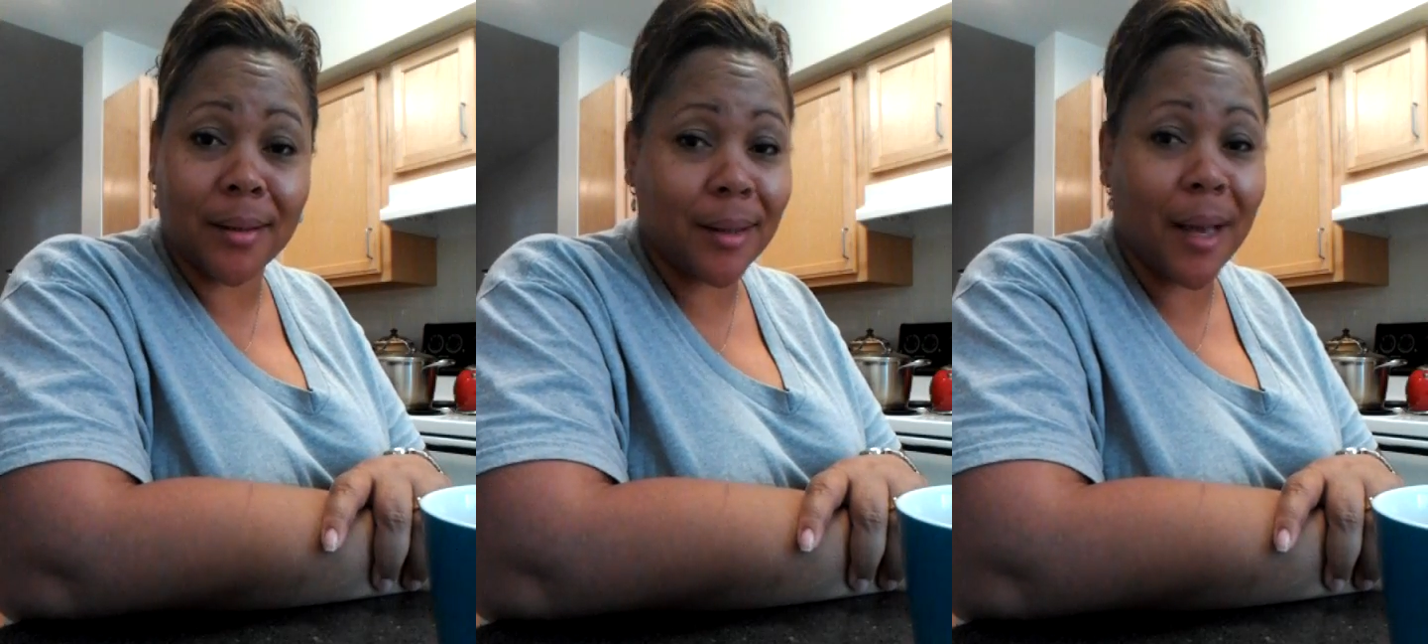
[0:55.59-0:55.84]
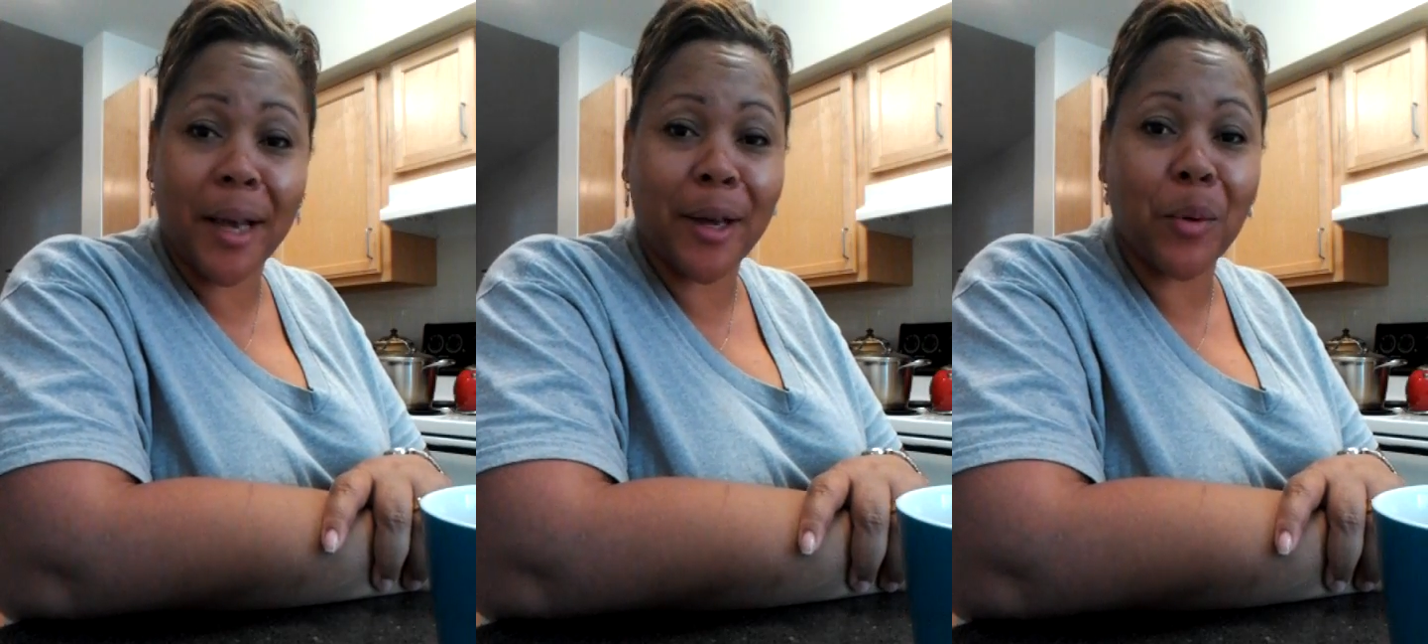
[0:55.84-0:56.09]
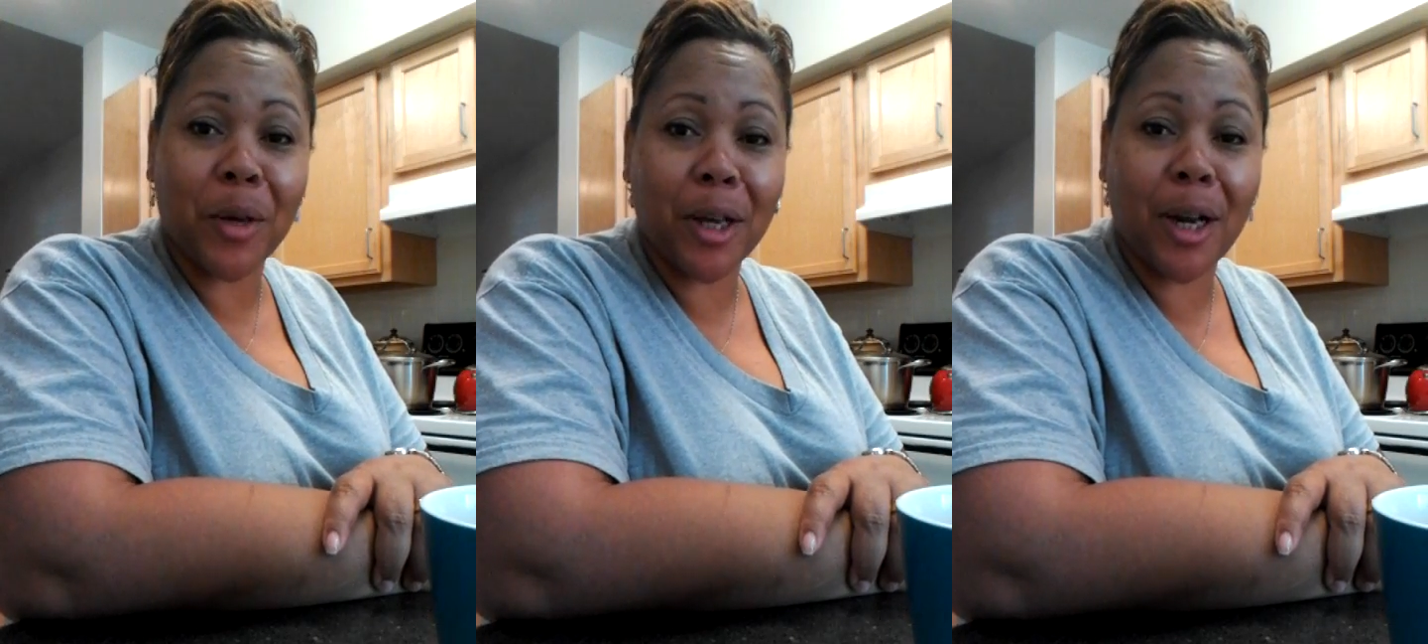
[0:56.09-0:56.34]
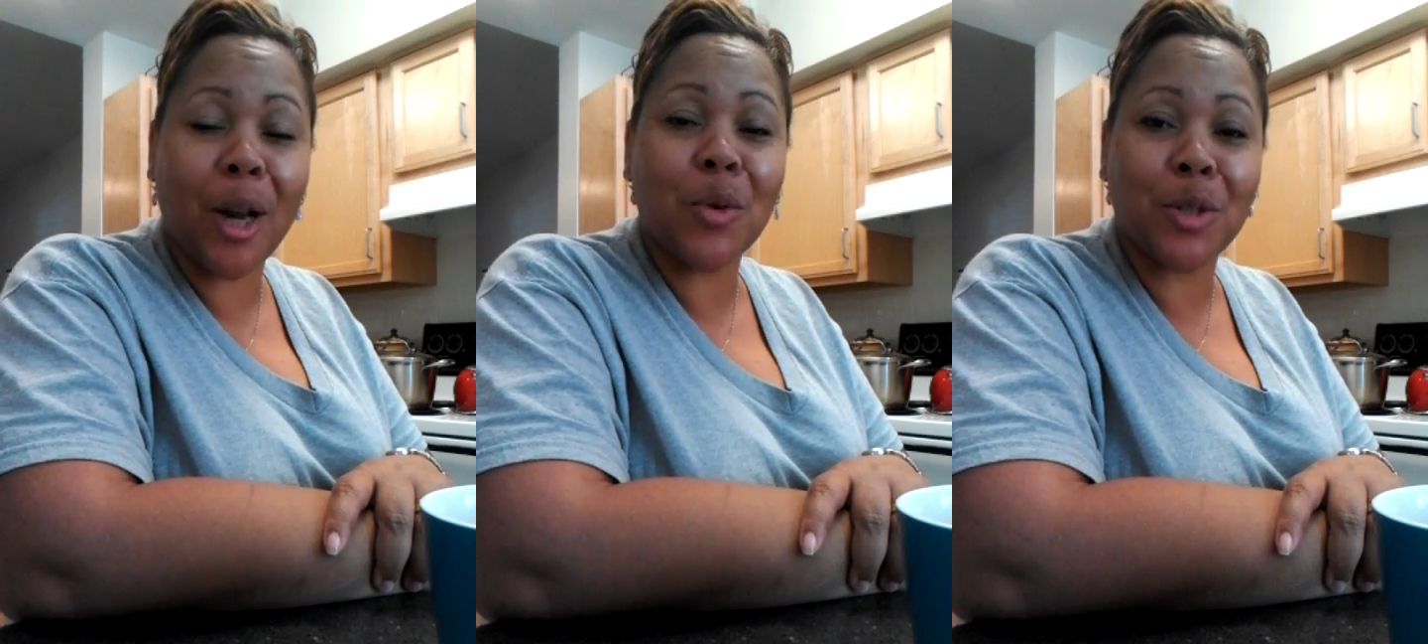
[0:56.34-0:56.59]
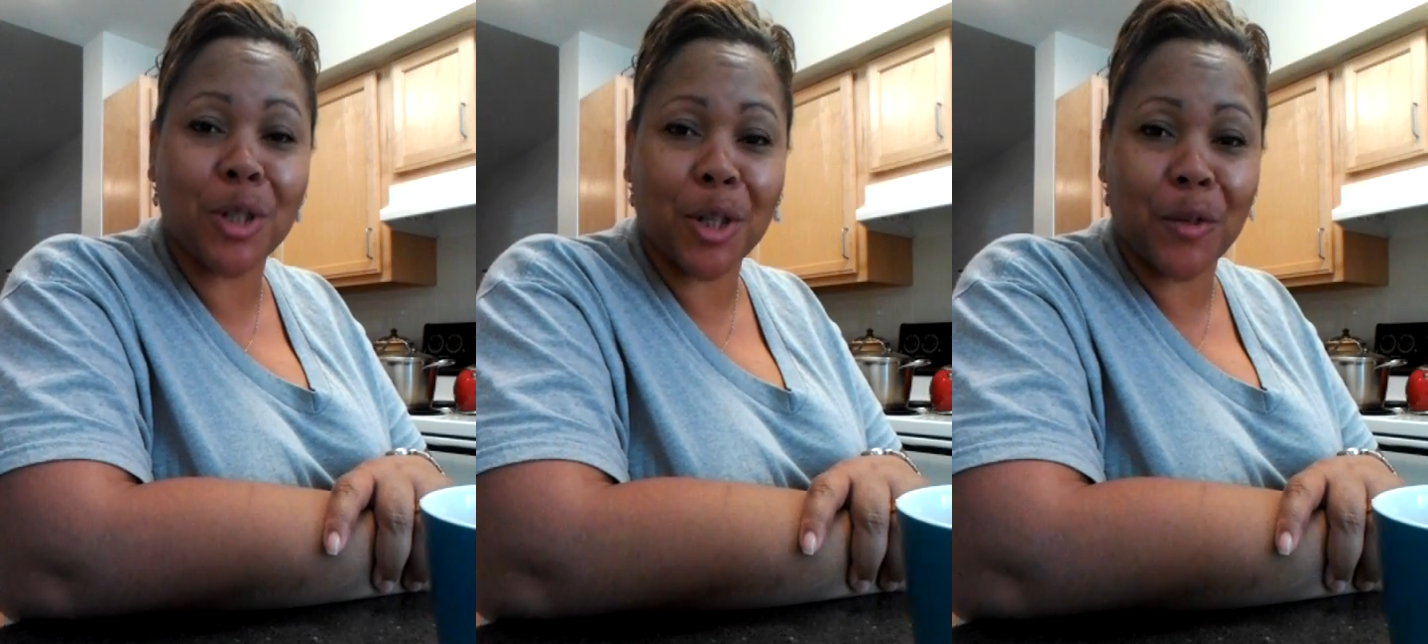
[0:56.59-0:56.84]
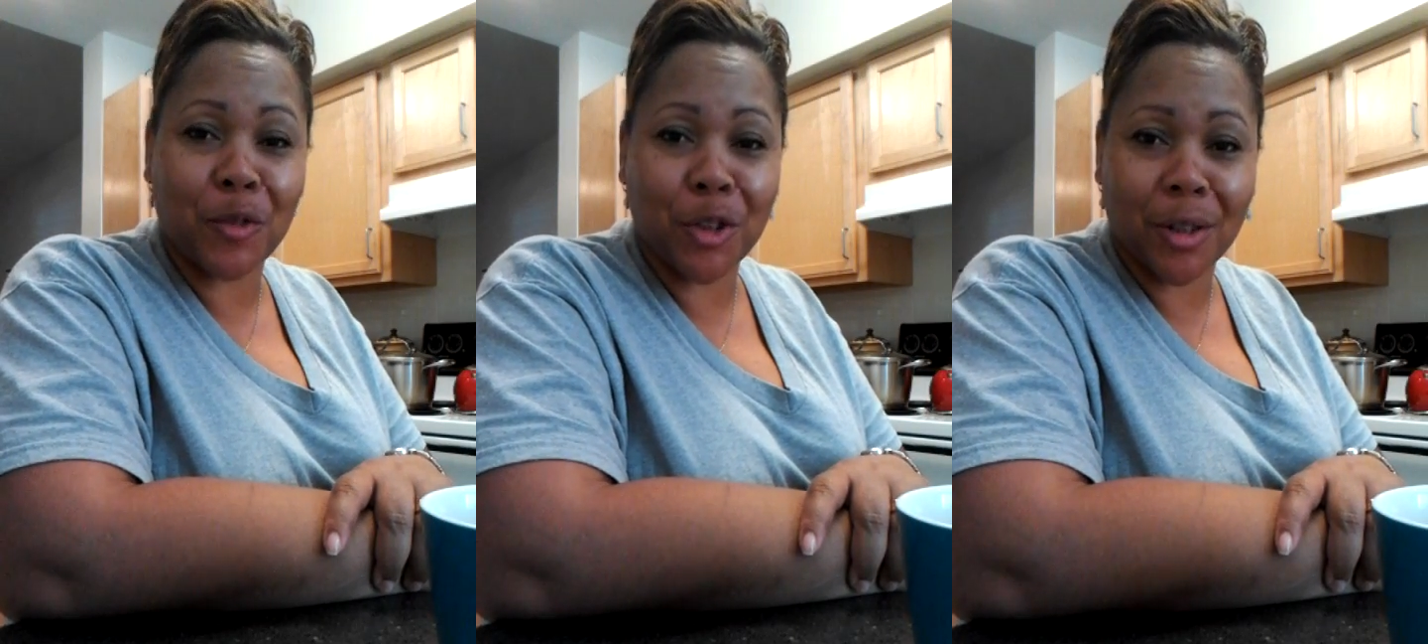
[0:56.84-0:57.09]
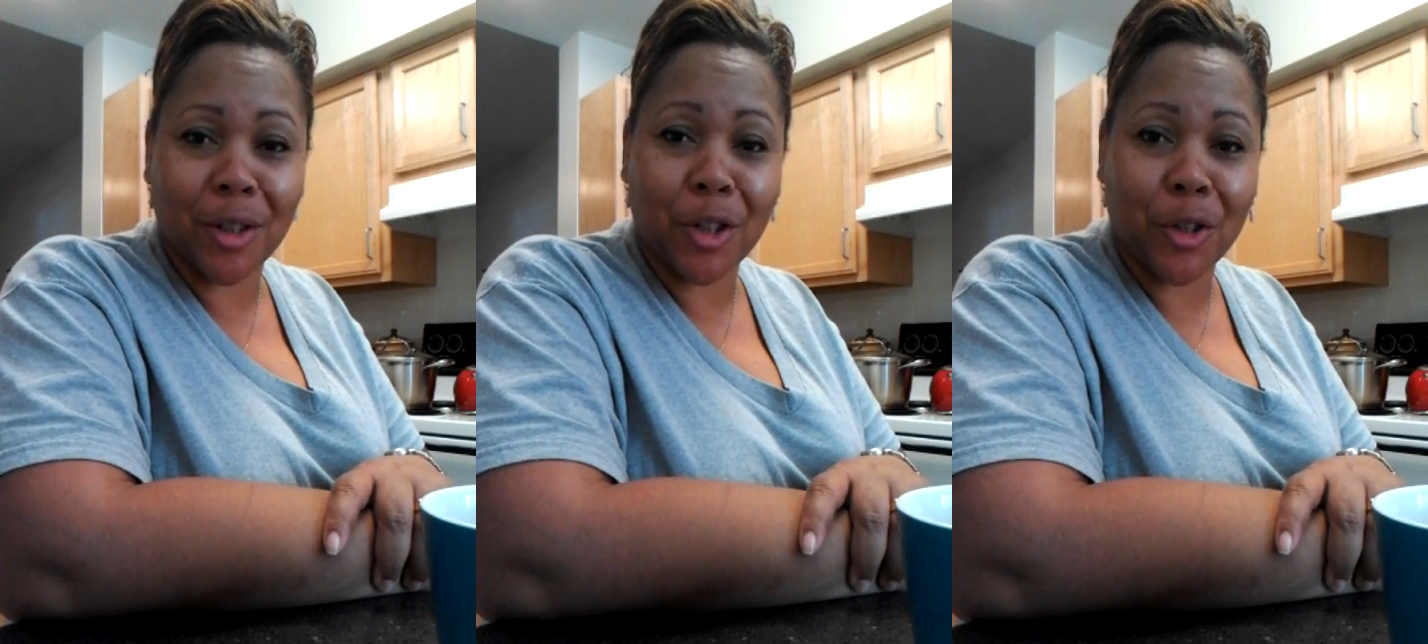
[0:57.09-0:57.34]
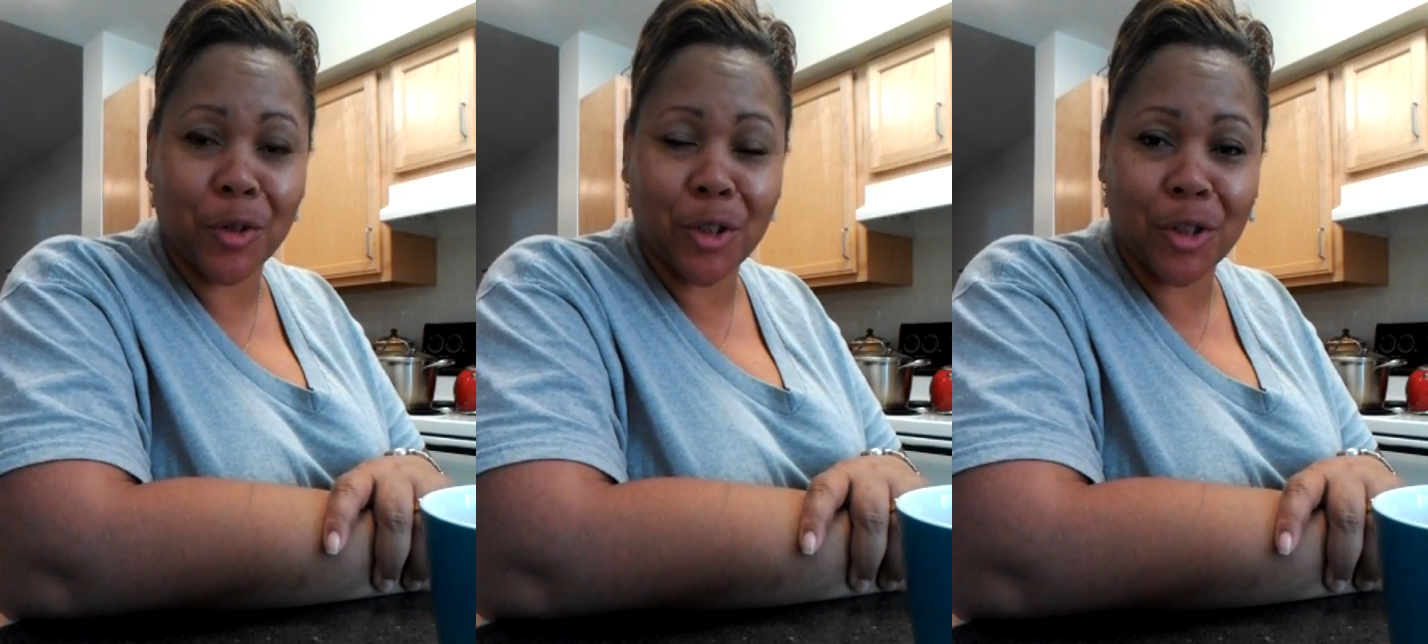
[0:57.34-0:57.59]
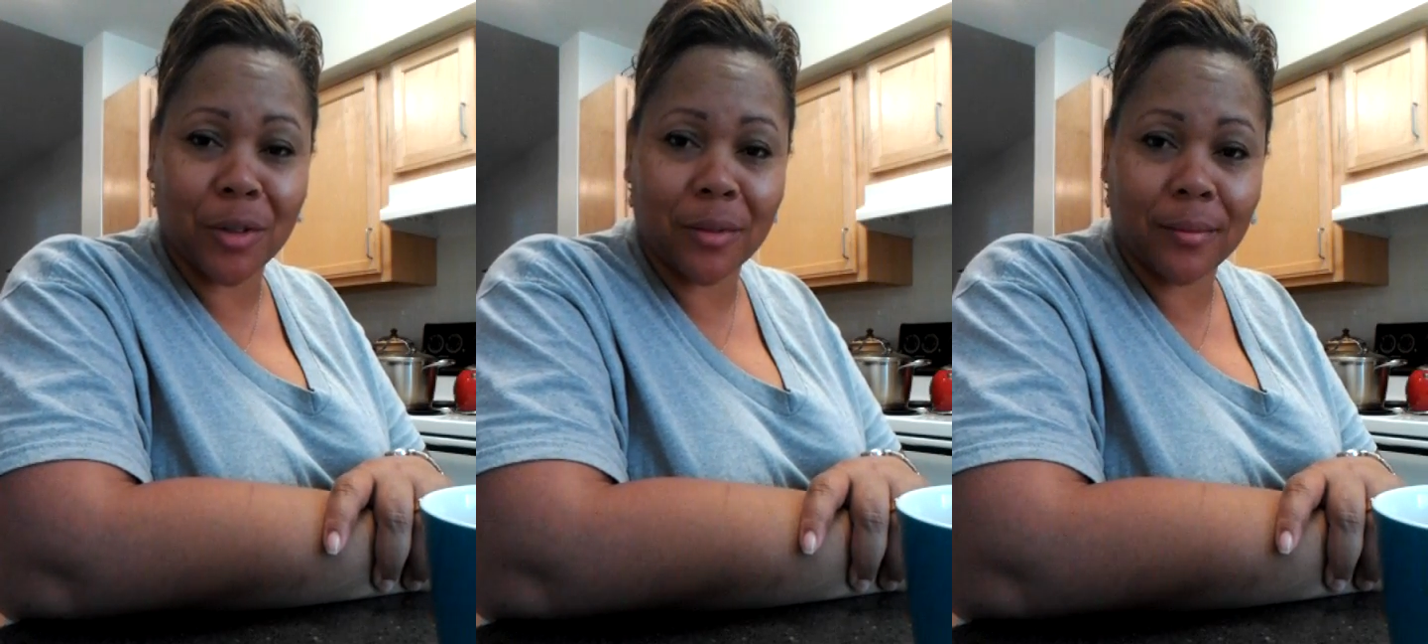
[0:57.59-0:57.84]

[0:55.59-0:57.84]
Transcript: They ain't going to get close enough to you to hurt you.